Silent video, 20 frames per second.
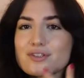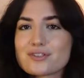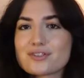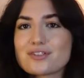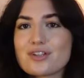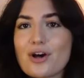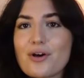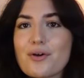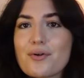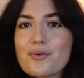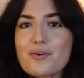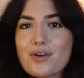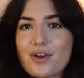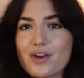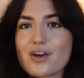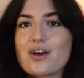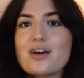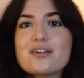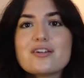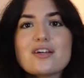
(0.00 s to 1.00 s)
so
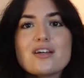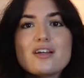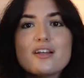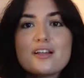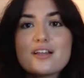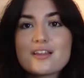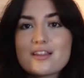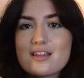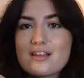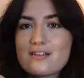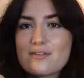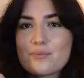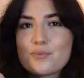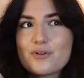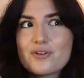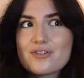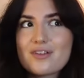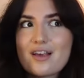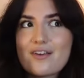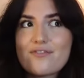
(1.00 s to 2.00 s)
good. This
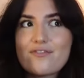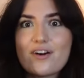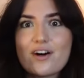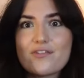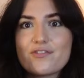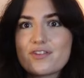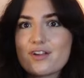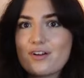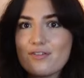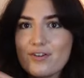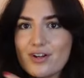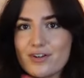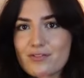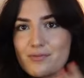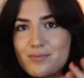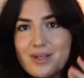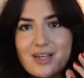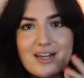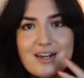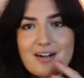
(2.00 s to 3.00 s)
was a five-star read for
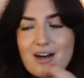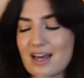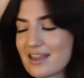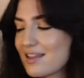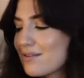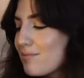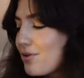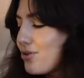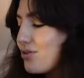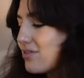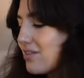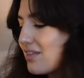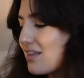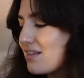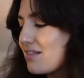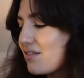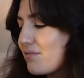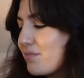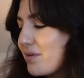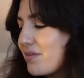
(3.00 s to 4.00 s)
me. I think most of
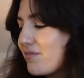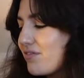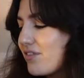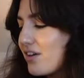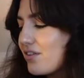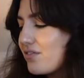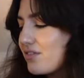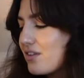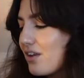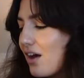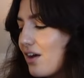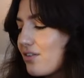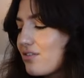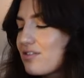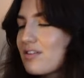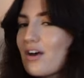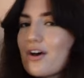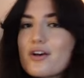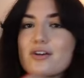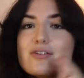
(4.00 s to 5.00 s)
these have been five stars,
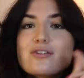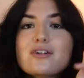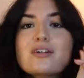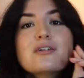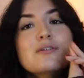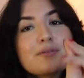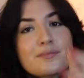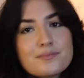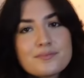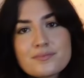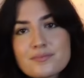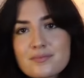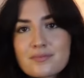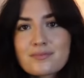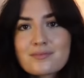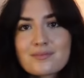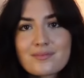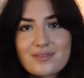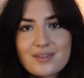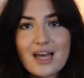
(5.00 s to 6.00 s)
so
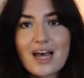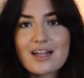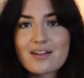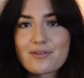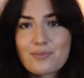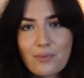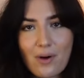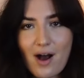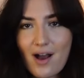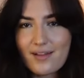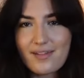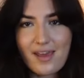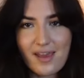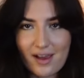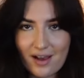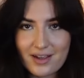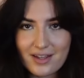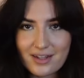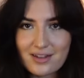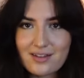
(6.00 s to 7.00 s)
that's why they
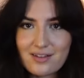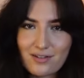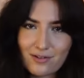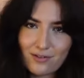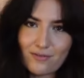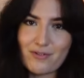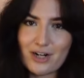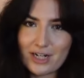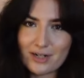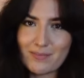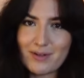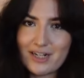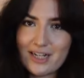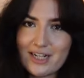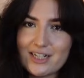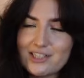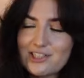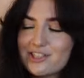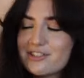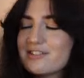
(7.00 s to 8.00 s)
are in this the
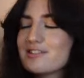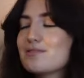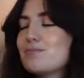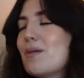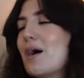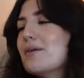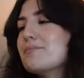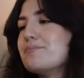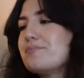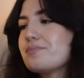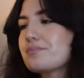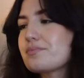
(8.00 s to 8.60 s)
recommendations, but